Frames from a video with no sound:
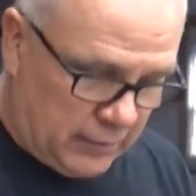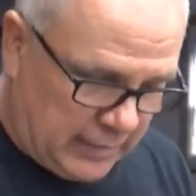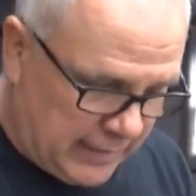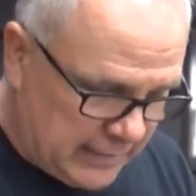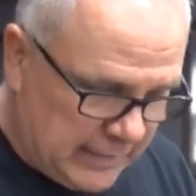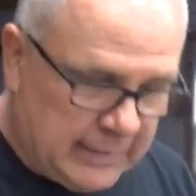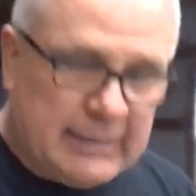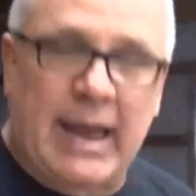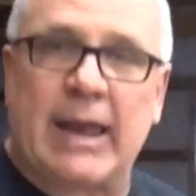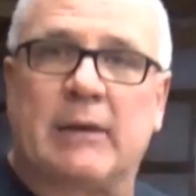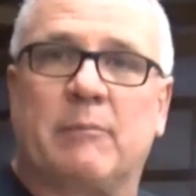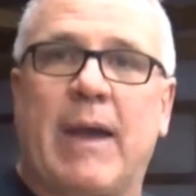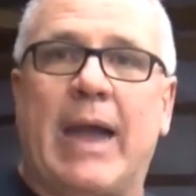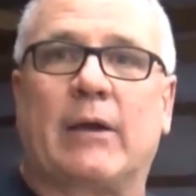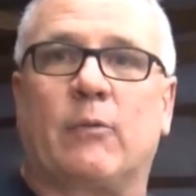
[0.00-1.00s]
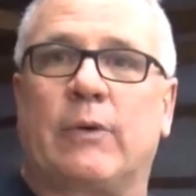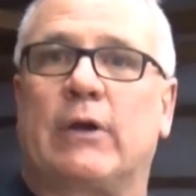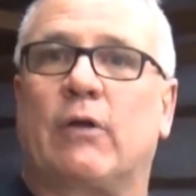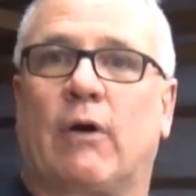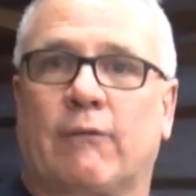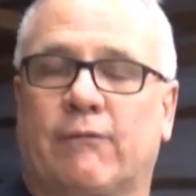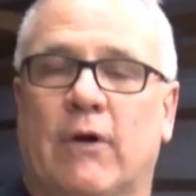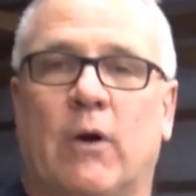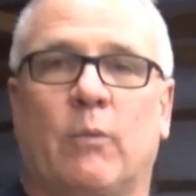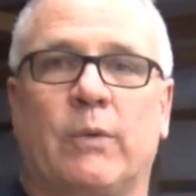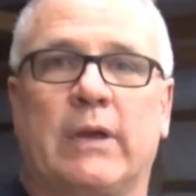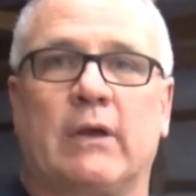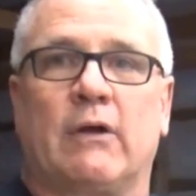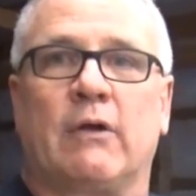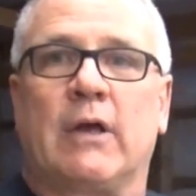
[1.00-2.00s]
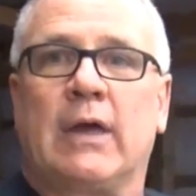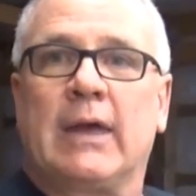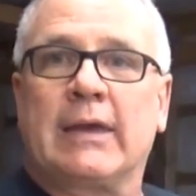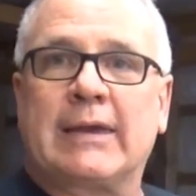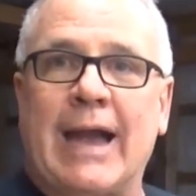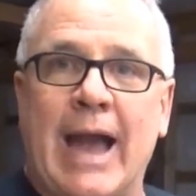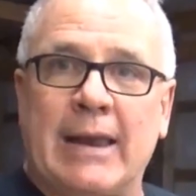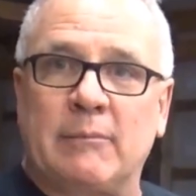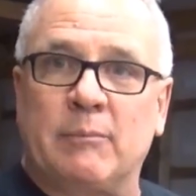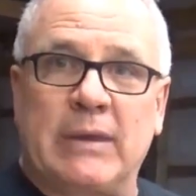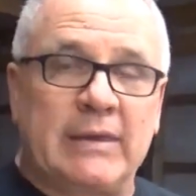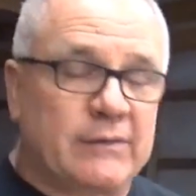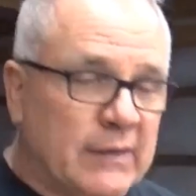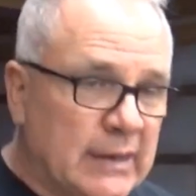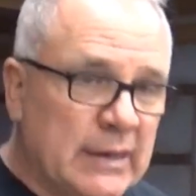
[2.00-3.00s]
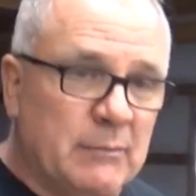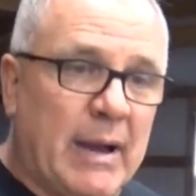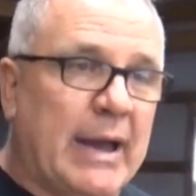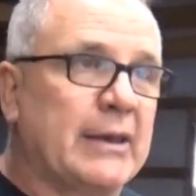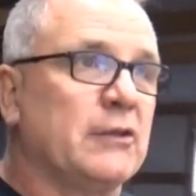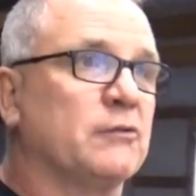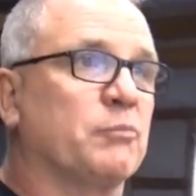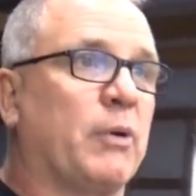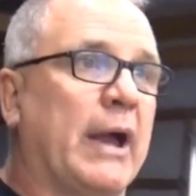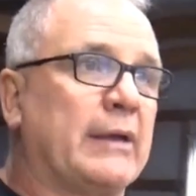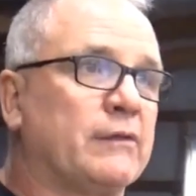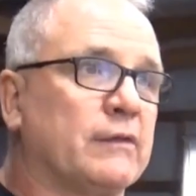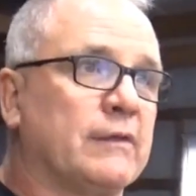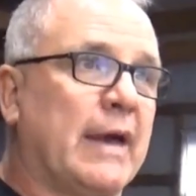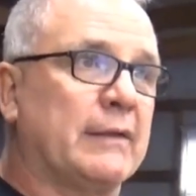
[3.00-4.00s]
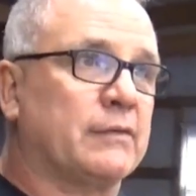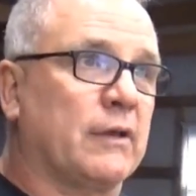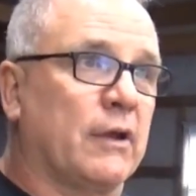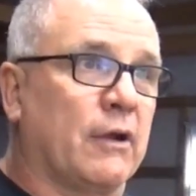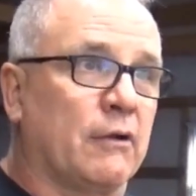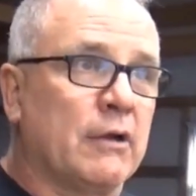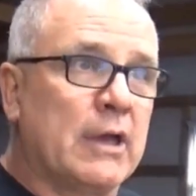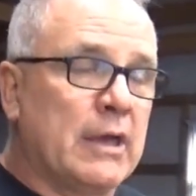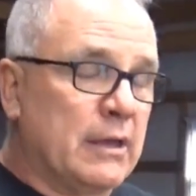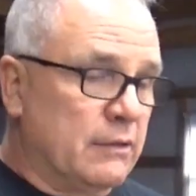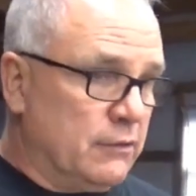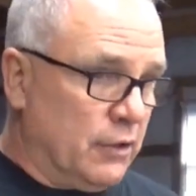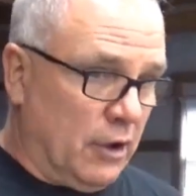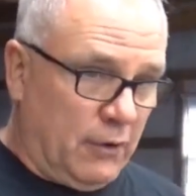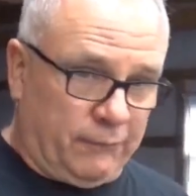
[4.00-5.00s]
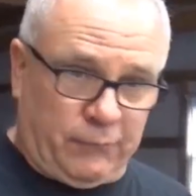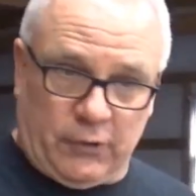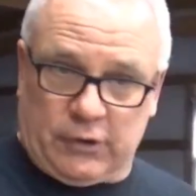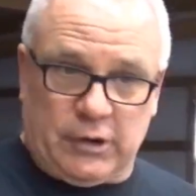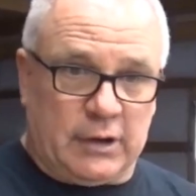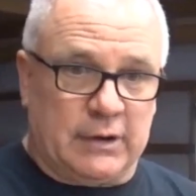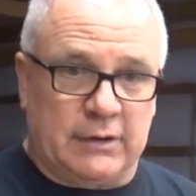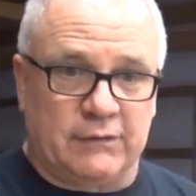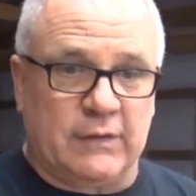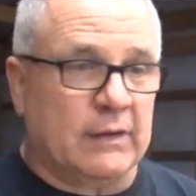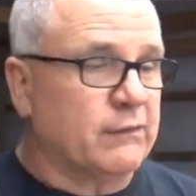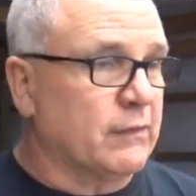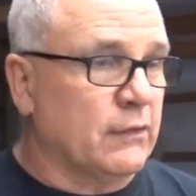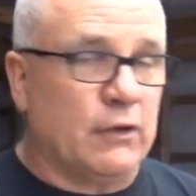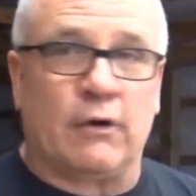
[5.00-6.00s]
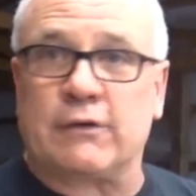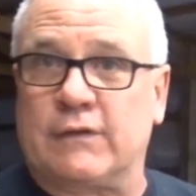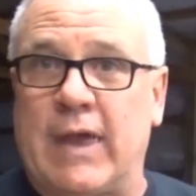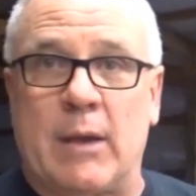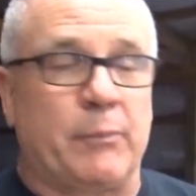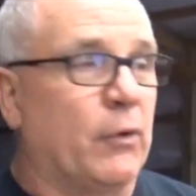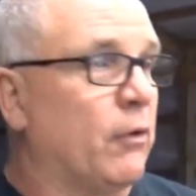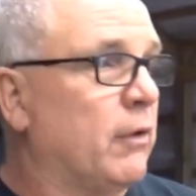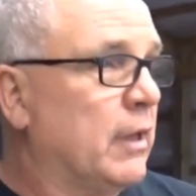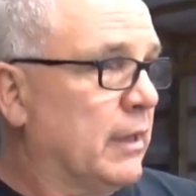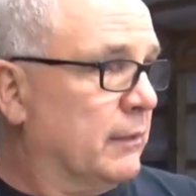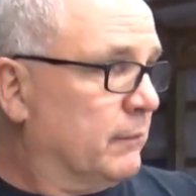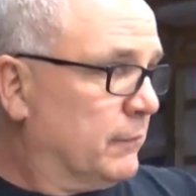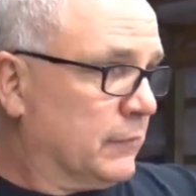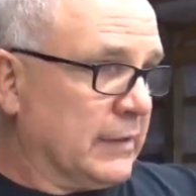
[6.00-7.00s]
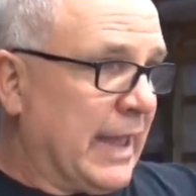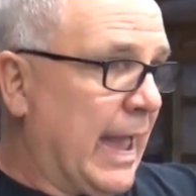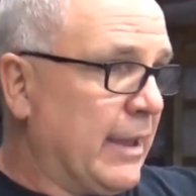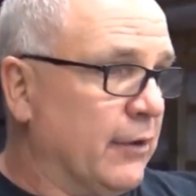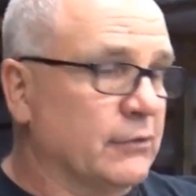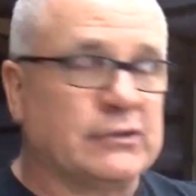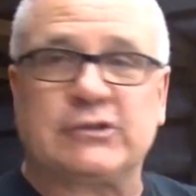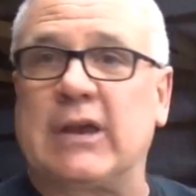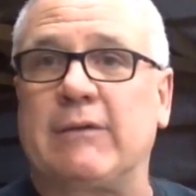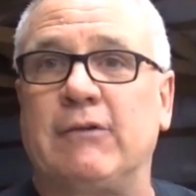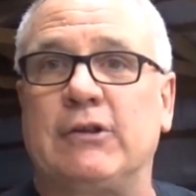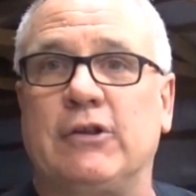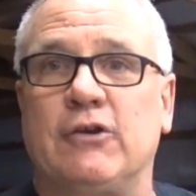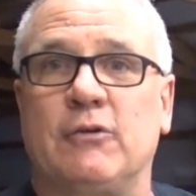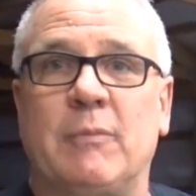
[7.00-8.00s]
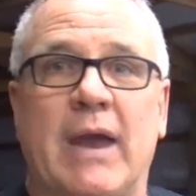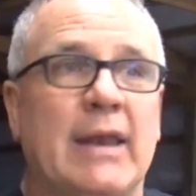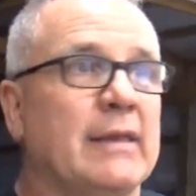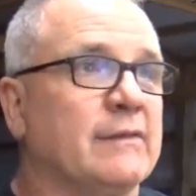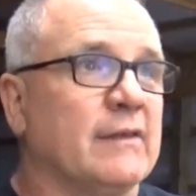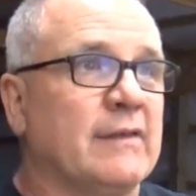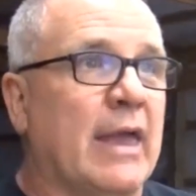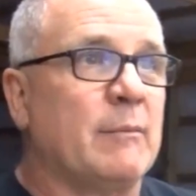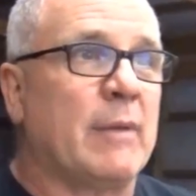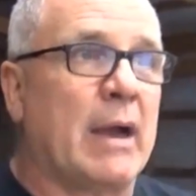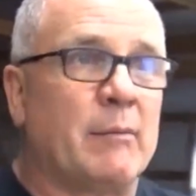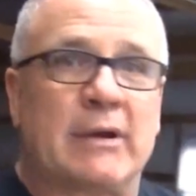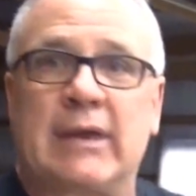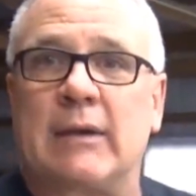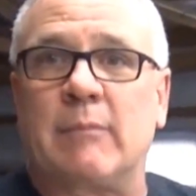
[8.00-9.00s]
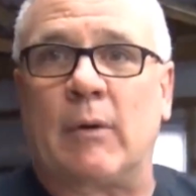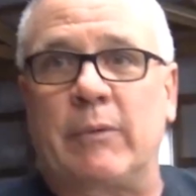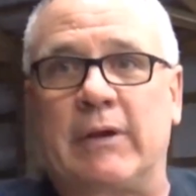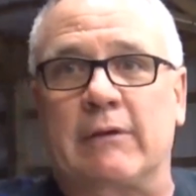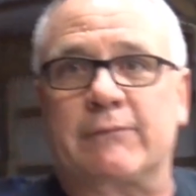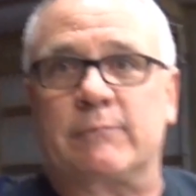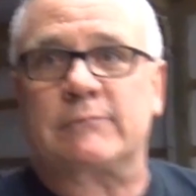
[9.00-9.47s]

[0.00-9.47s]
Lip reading: any kind of back wheel or front wheel. Cotton beats anybody's prices out there, for good example, the guy here at the Chevy too, man, he says, hey man, I'm gonna get my wheels from